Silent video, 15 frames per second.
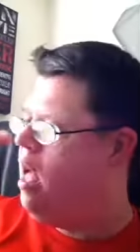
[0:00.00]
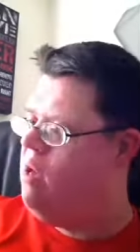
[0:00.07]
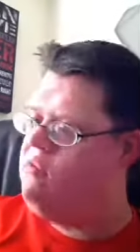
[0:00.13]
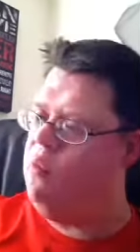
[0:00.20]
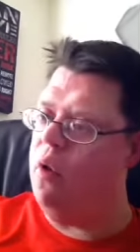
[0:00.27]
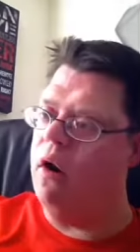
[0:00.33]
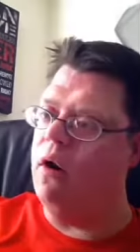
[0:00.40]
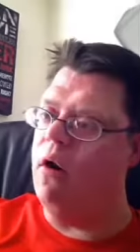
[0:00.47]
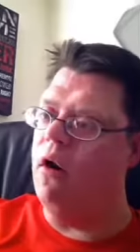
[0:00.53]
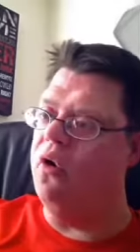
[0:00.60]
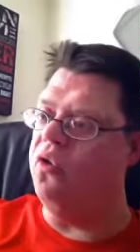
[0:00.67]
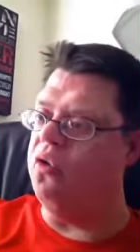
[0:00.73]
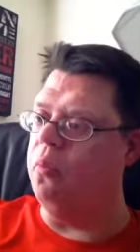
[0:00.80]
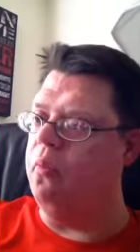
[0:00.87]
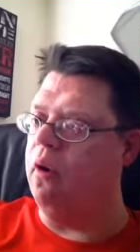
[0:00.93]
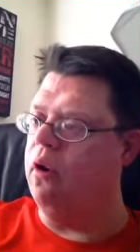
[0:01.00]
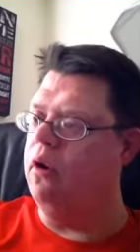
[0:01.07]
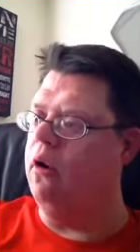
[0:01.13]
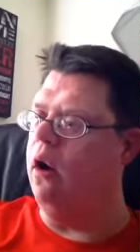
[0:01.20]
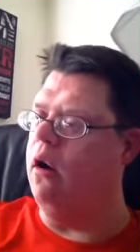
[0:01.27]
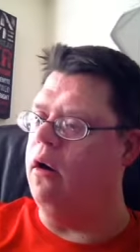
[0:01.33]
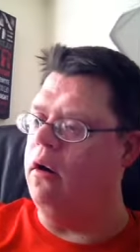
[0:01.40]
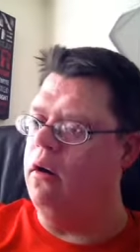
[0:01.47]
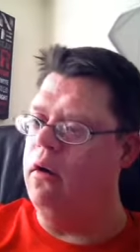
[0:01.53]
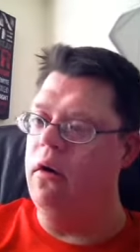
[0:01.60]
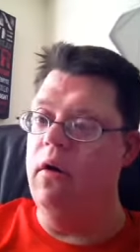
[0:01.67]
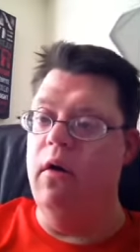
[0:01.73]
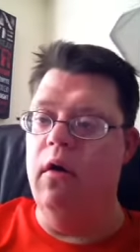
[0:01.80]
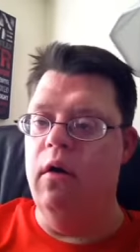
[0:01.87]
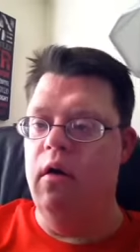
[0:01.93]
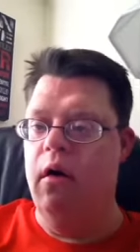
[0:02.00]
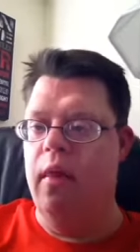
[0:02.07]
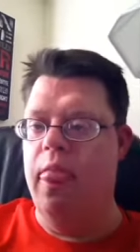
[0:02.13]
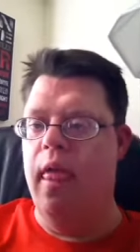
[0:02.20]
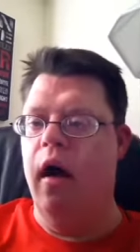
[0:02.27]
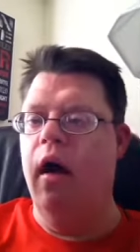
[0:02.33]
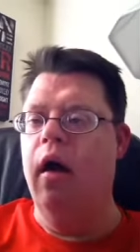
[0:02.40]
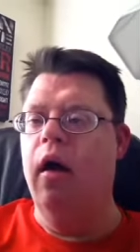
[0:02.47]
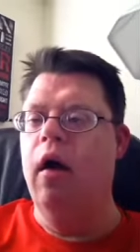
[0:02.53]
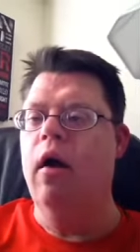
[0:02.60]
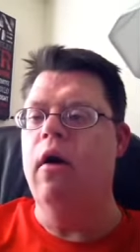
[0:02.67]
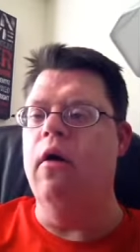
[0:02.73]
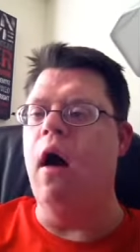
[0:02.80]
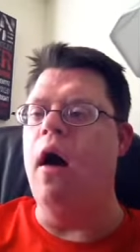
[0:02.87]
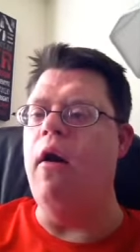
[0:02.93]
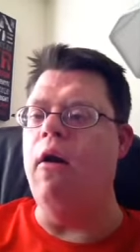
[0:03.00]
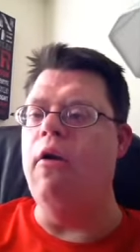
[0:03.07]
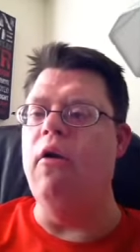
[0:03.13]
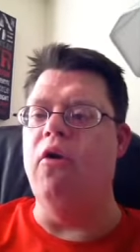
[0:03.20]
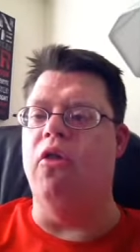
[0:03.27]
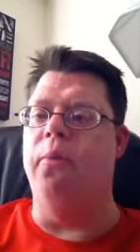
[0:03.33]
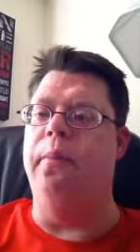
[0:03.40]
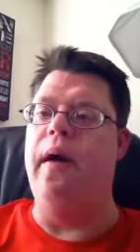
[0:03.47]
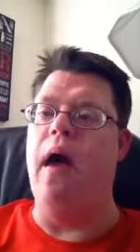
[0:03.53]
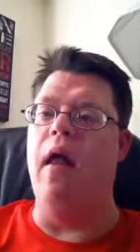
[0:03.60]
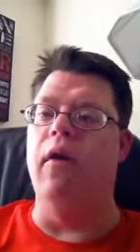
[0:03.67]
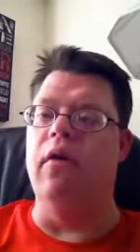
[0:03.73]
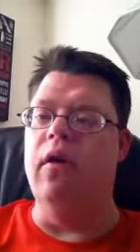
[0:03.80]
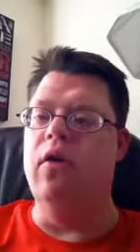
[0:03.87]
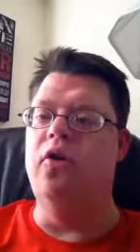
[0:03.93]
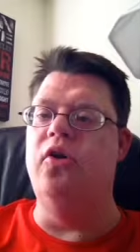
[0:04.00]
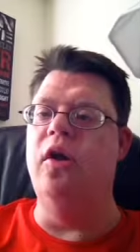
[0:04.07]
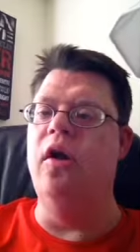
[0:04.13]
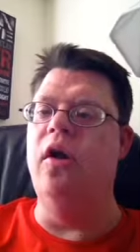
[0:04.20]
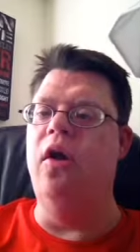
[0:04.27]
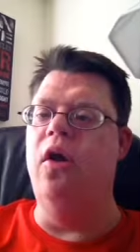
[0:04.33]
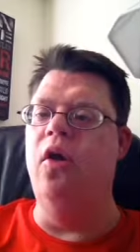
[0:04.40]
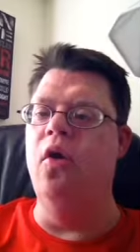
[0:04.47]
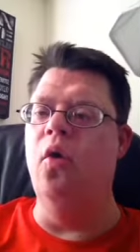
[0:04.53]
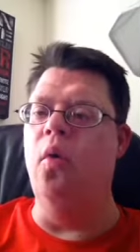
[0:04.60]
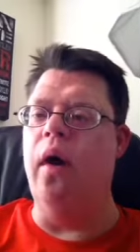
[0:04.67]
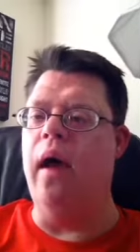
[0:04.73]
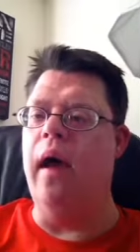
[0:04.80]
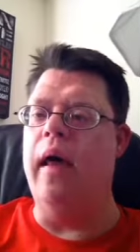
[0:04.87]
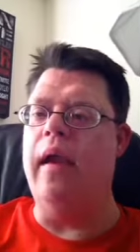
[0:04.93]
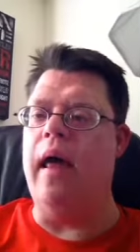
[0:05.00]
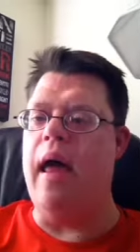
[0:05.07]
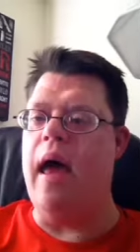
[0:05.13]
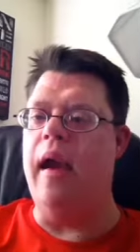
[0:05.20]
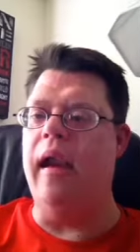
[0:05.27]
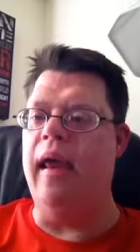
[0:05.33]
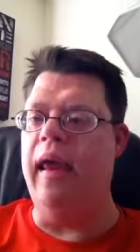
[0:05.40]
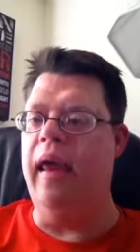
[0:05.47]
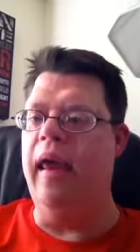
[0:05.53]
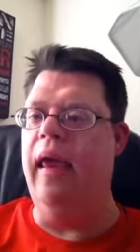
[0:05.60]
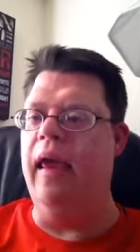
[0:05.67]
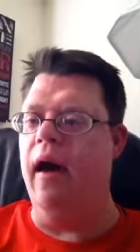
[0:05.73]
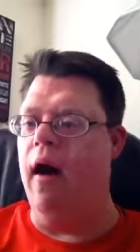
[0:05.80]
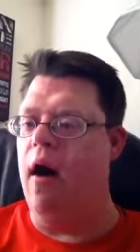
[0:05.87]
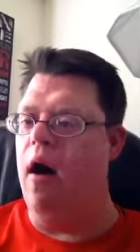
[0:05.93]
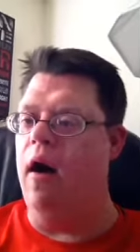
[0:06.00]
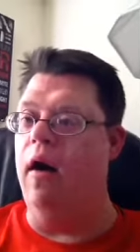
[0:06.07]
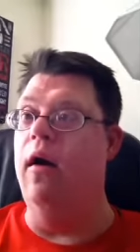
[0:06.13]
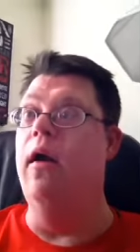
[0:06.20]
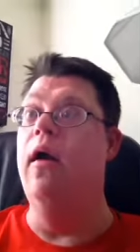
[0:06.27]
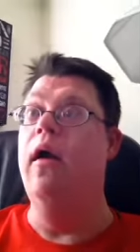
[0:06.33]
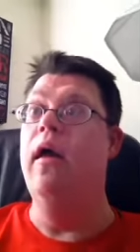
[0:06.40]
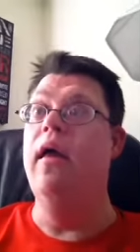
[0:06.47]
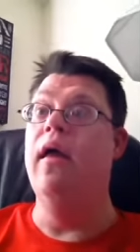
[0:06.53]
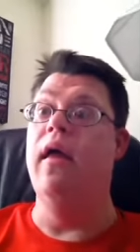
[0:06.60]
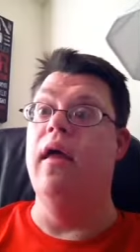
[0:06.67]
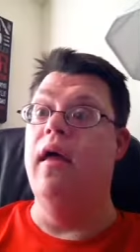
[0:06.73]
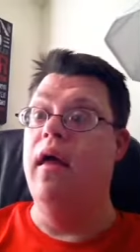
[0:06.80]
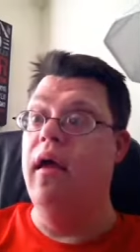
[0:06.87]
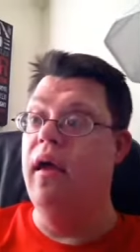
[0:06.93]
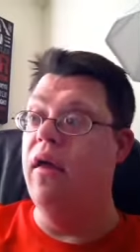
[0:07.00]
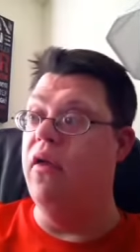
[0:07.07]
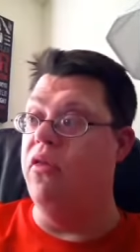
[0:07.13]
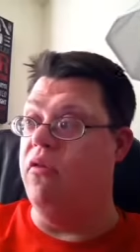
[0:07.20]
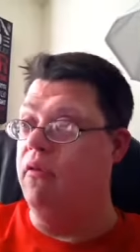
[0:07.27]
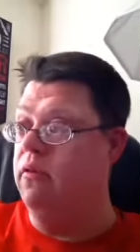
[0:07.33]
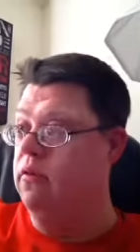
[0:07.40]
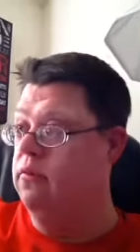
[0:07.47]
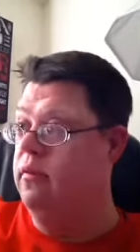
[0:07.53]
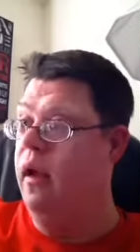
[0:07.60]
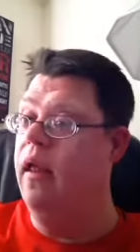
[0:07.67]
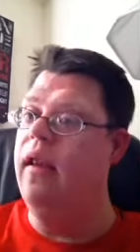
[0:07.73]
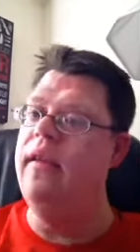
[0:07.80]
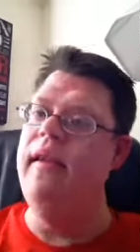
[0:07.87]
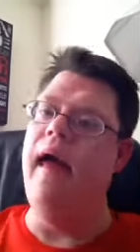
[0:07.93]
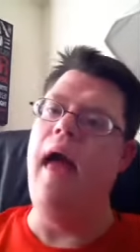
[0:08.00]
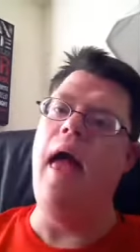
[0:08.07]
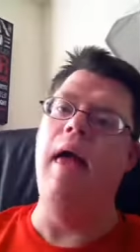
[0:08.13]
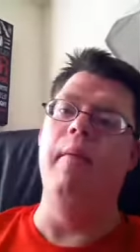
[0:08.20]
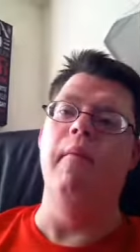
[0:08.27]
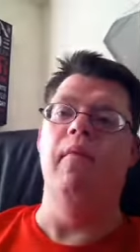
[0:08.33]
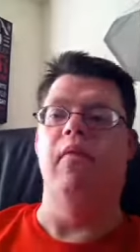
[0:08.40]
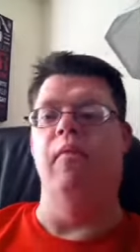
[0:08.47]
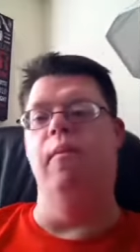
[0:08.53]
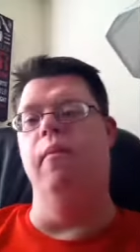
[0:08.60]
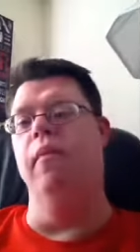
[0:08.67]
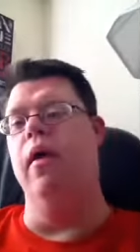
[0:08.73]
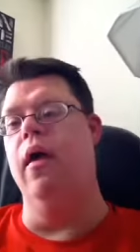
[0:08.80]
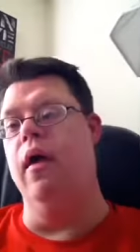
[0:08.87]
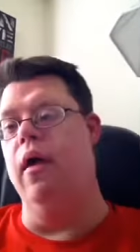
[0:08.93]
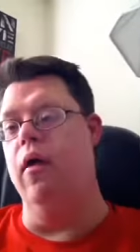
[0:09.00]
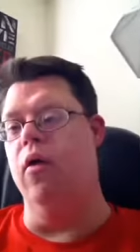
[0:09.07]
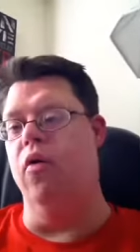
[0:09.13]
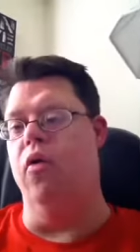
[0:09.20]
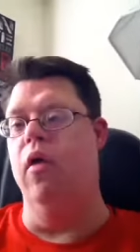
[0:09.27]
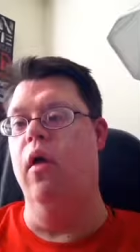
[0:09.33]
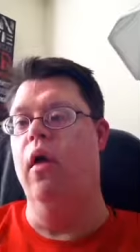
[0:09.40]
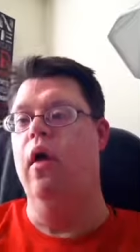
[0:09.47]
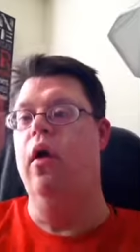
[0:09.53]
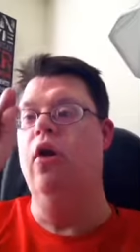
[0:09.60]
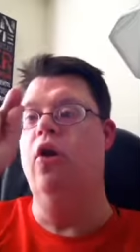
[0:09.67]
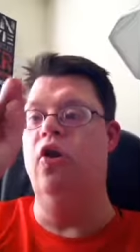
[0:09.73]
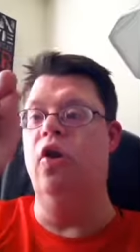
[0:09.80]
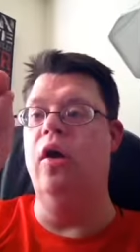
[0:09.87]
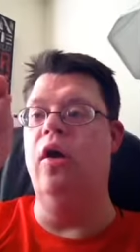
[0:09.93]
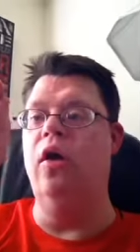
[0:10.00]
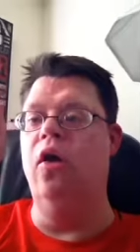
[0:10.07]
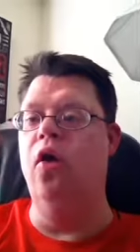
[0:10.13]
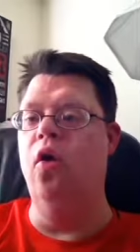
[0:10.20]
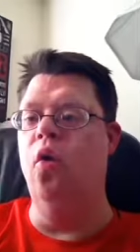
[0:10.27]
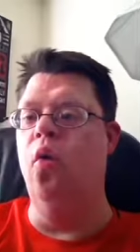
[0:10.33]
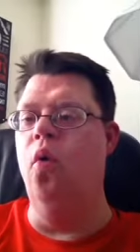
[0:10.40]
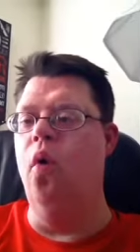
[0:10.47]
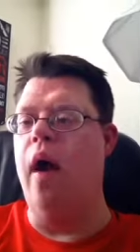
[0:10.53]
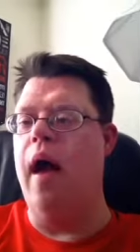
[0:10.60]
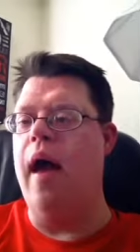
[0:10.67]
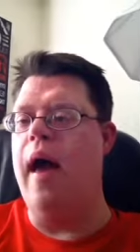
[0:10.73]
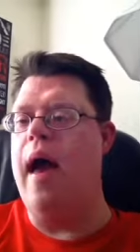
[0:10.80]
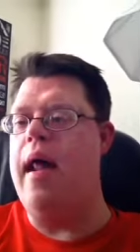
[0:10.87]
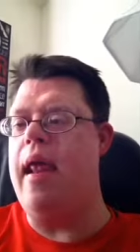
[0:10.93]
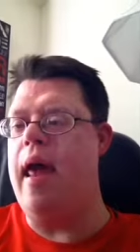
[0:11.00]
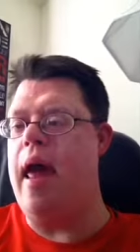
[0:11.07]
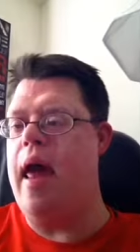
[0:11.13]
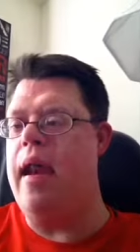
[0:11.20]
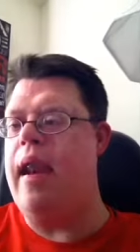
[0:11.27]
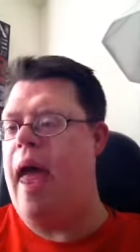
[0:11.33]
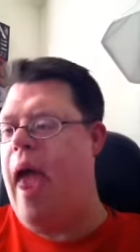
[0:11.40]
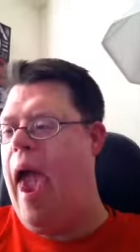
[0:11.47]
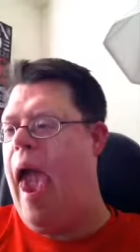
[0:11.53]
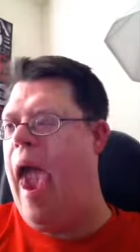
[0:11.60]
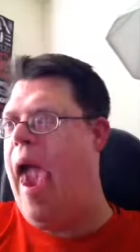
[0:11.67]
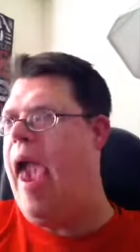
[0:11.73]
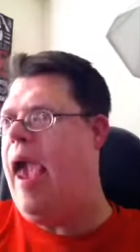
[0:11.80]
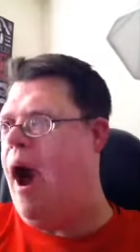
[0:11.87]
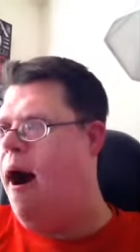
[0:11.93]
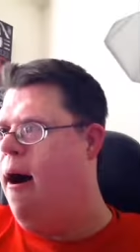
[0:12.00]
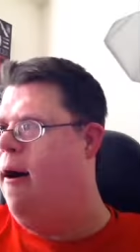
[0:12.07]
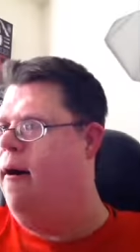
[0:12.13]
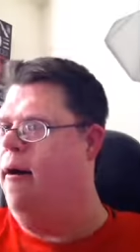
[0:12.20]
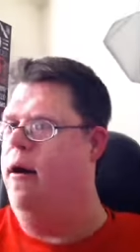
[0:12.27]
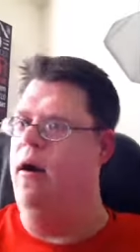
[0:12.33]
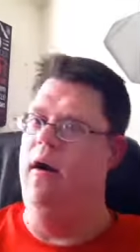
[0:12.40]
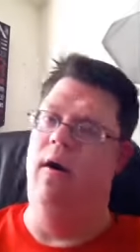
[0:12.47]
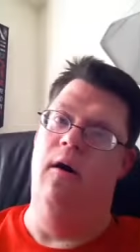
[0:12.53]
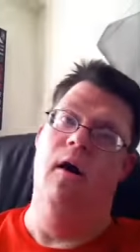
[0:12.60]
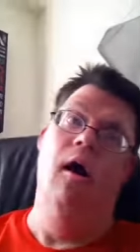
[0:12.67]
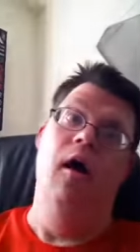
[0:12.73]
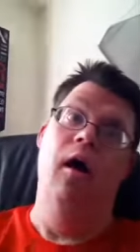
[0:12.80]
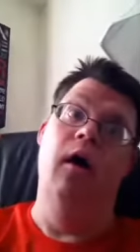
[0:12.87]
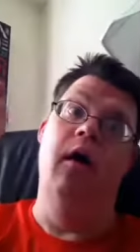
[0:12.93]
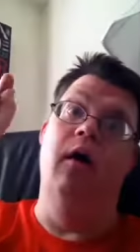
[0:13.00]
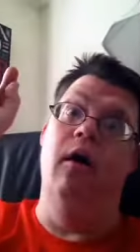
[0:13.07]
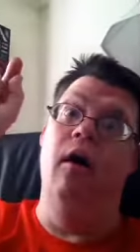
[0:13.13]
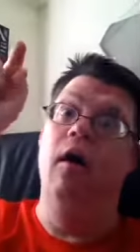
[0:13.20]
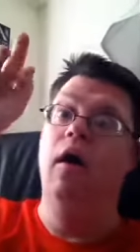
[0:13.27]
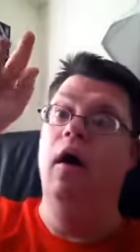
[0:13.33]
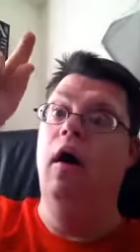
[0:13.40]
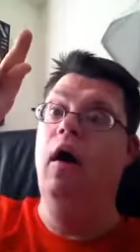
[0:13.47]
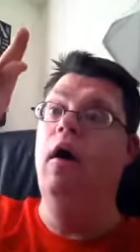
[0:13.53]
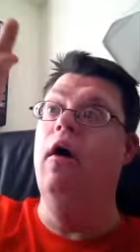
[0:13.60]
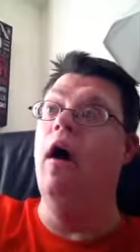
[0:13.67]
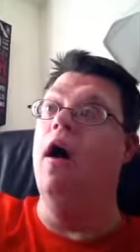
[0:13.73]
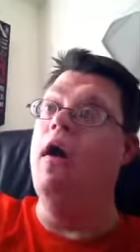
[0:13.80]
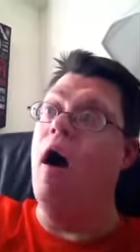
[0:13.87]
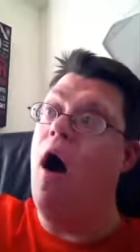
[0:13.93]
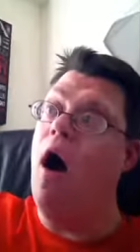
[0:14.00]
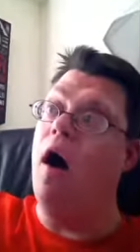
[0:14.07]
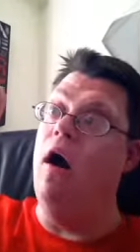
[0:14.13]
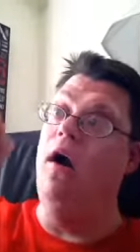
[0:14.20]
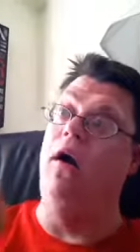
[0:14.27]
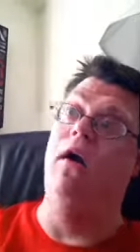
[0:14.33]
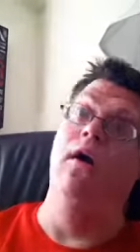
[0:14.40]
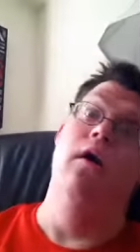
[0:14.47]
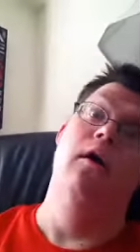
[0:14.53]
Everyone calls him Gunner. Gunner is spelled G U N N E R. His real name is G U N N A R. Gunnar.